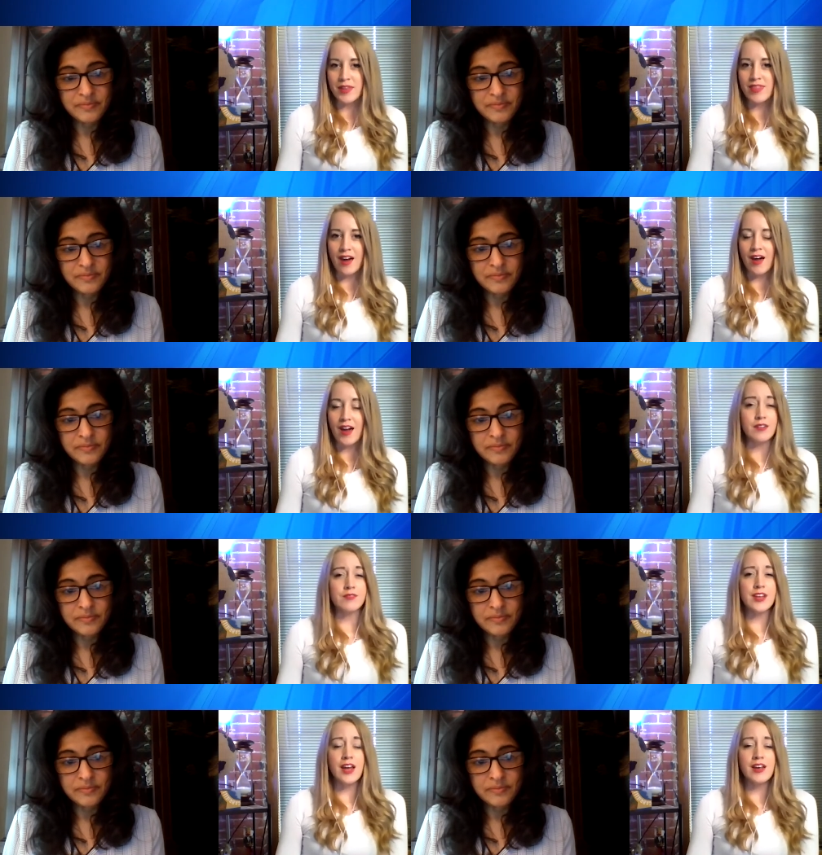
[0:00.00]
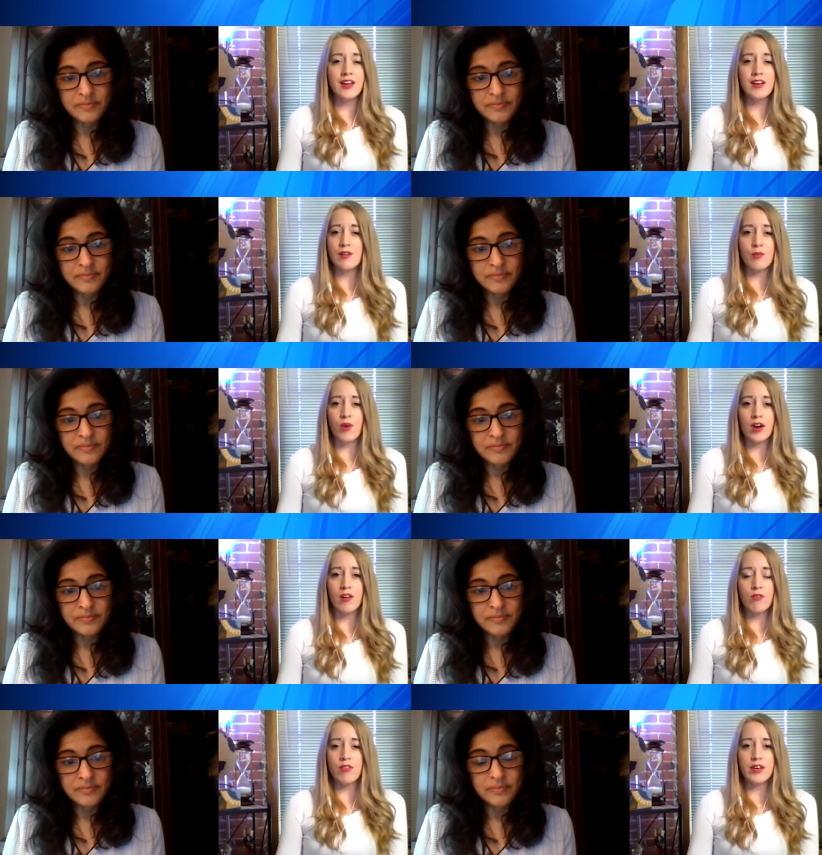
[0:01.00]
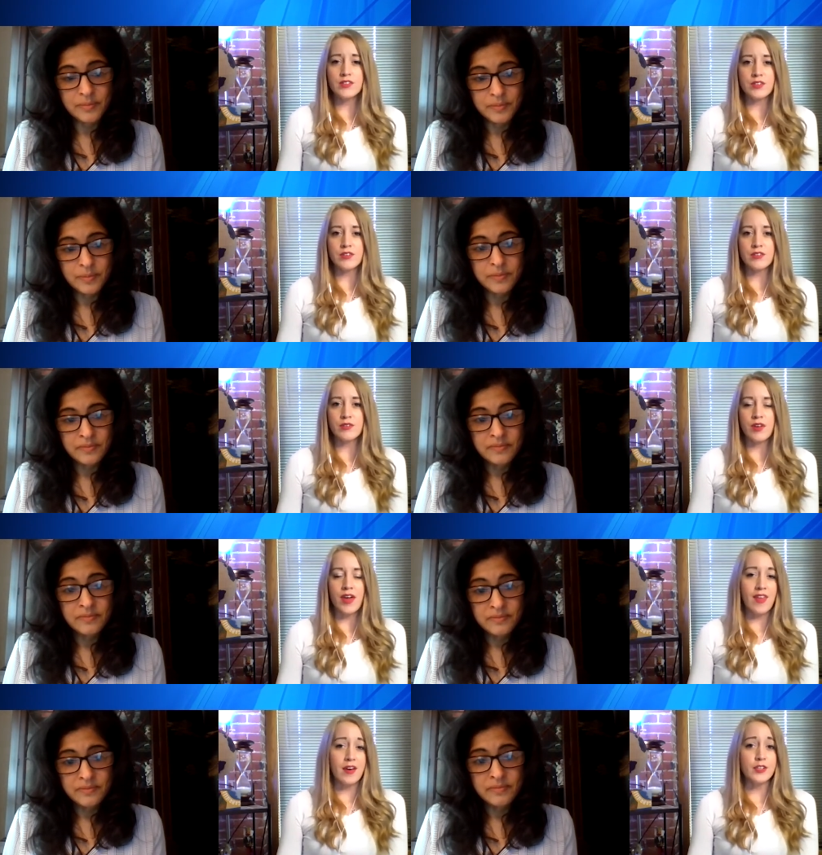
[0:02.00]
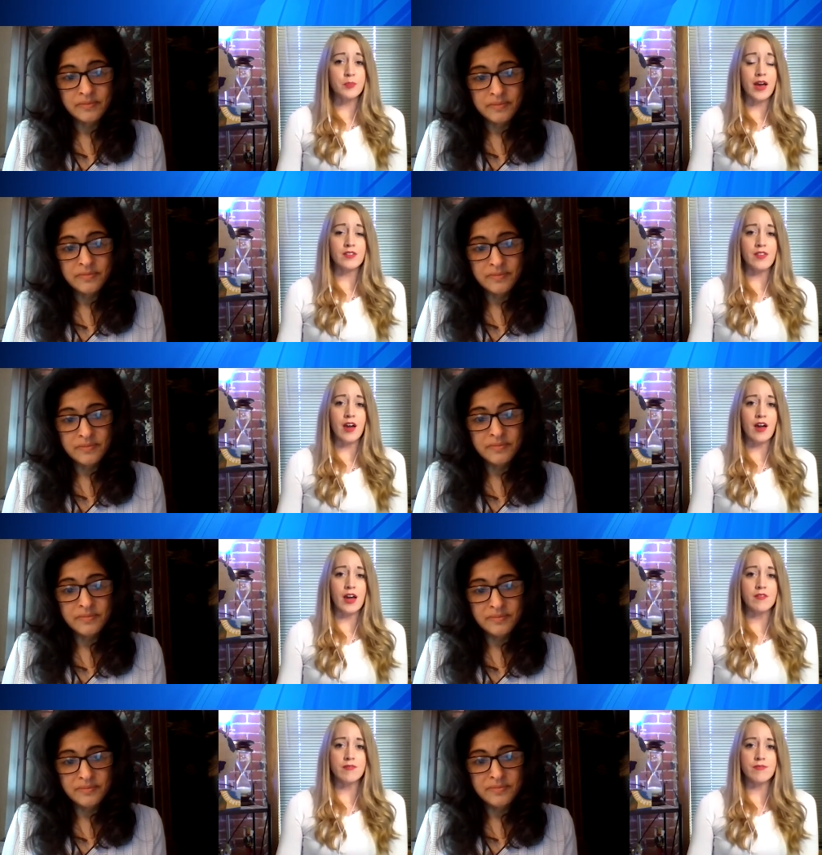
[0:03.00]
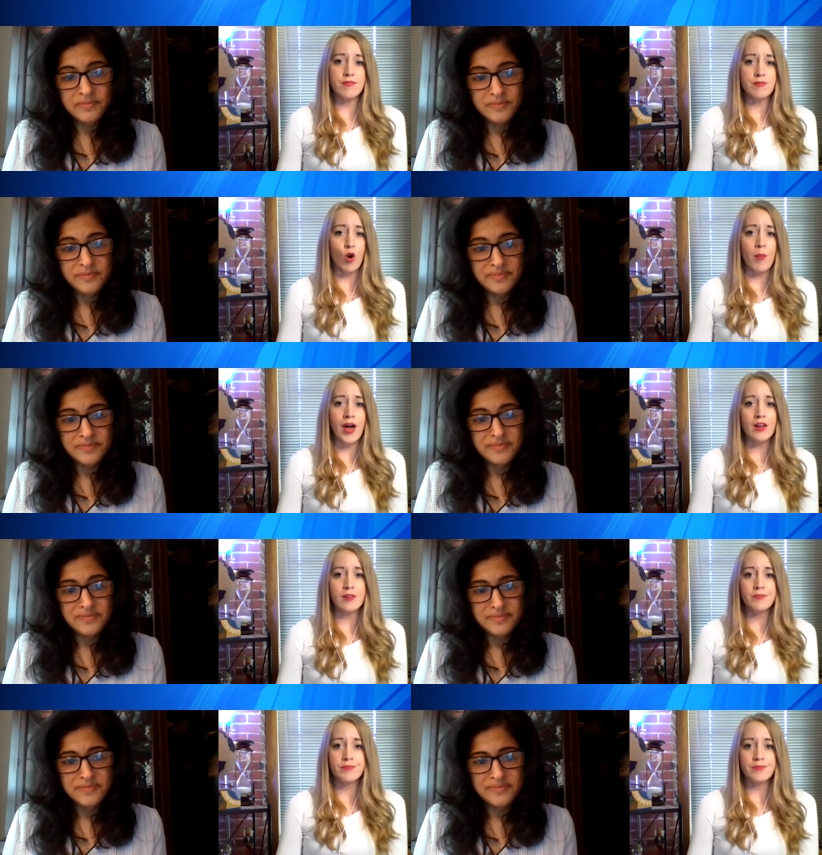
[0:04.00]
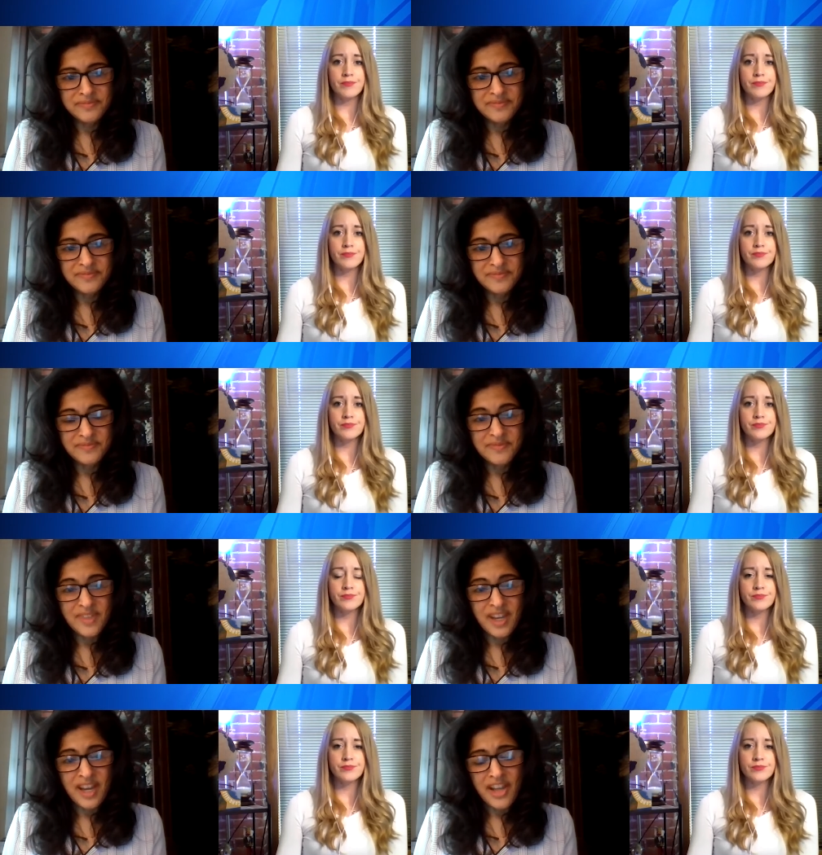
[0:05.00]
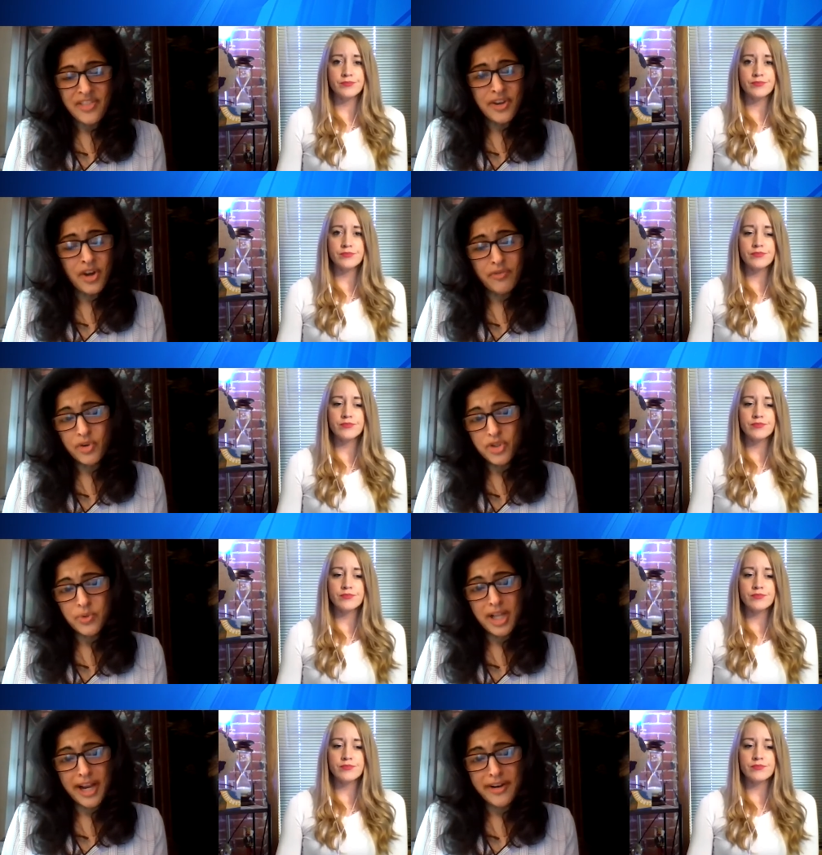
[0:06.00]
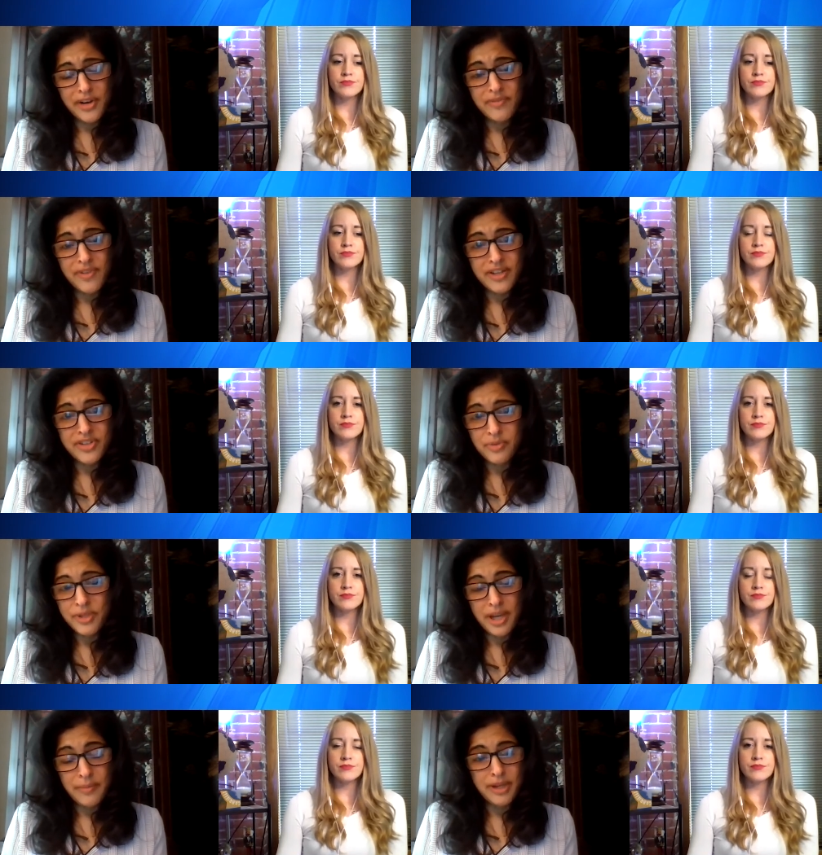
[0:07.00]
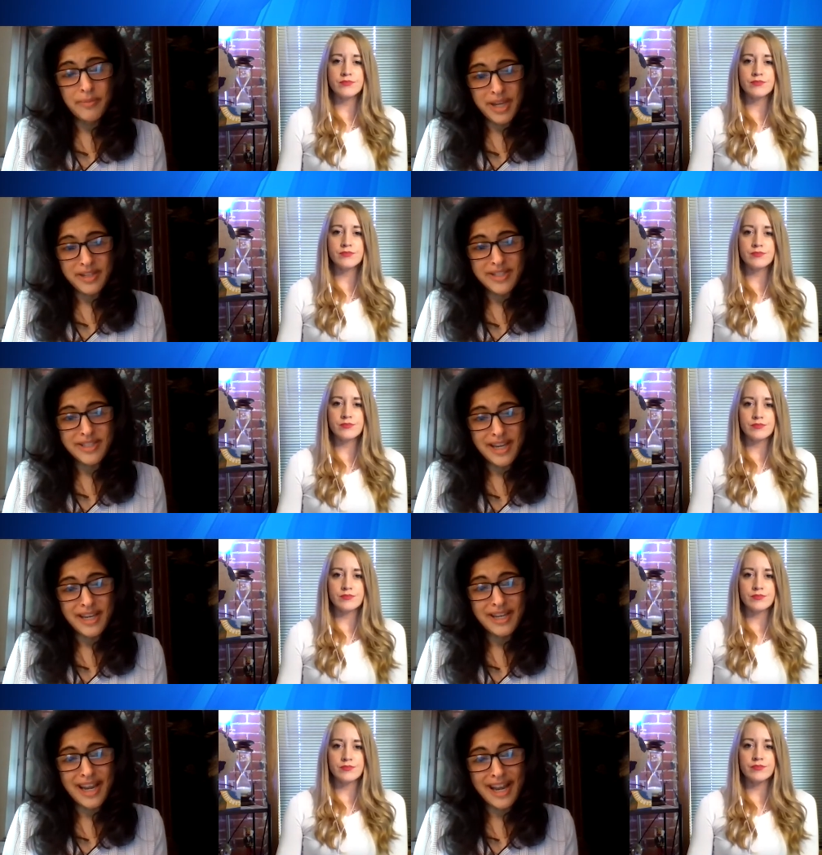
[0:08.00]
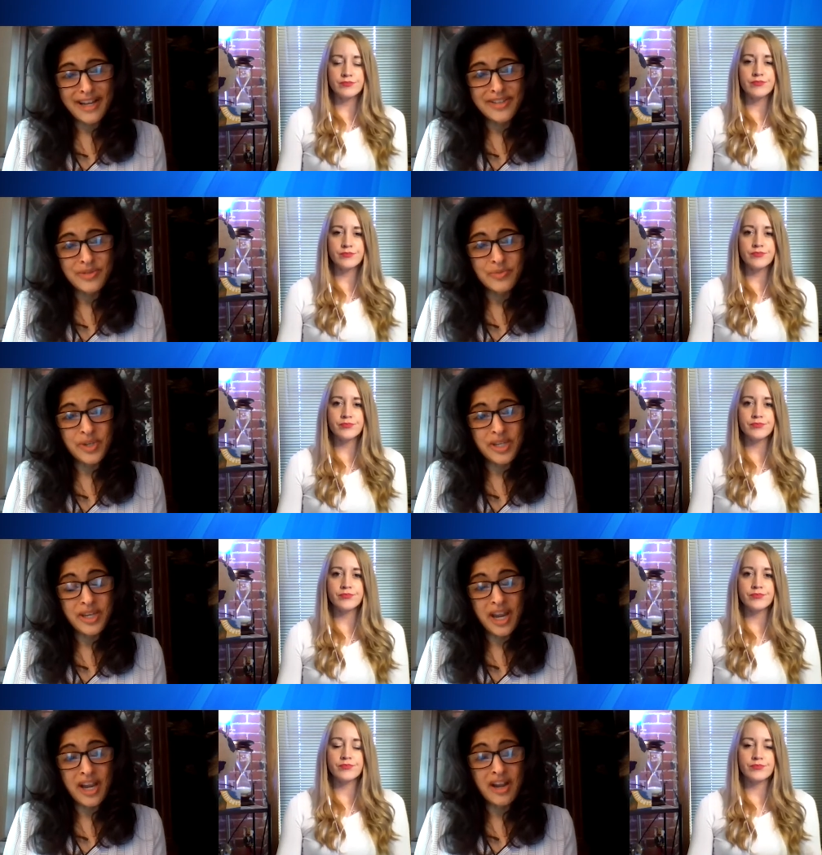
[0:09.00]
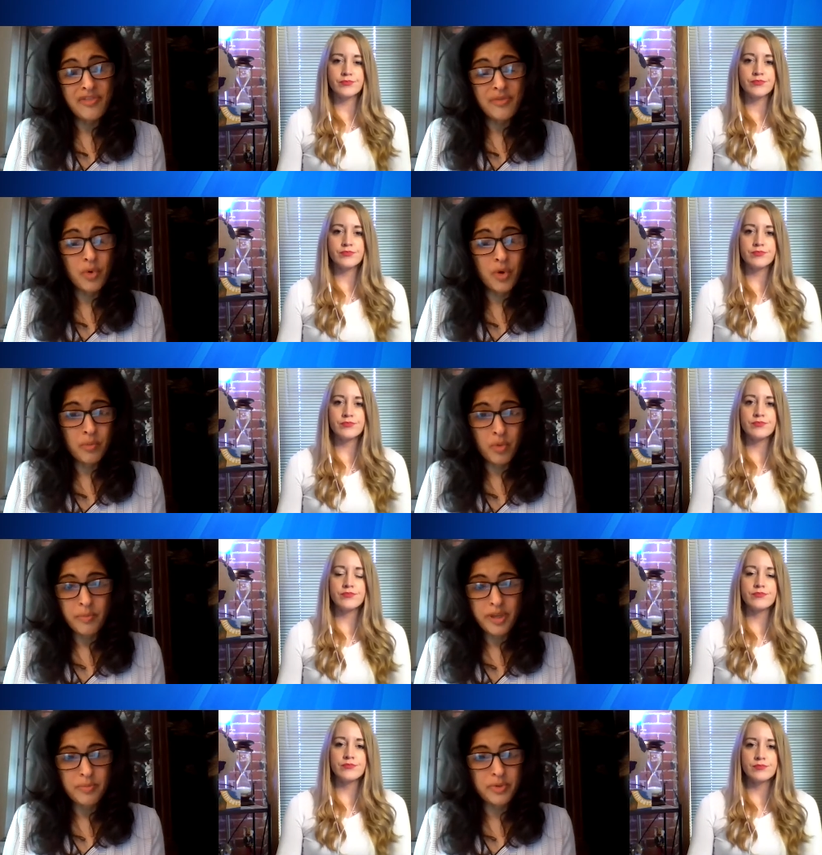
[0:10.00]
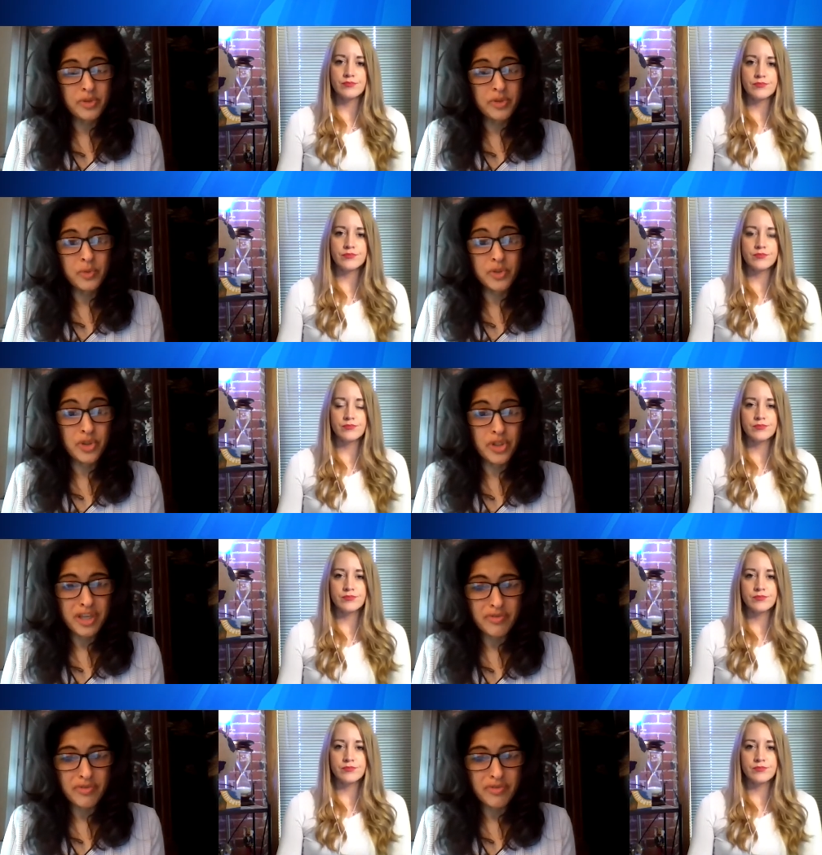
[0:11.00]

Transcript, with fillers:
Speaker 1: in that kind of setting or what other things are can they expect in that kind of format
Speaker 2: I think our virtual hiring events are becoming a mainstay as we have more and more people who are looking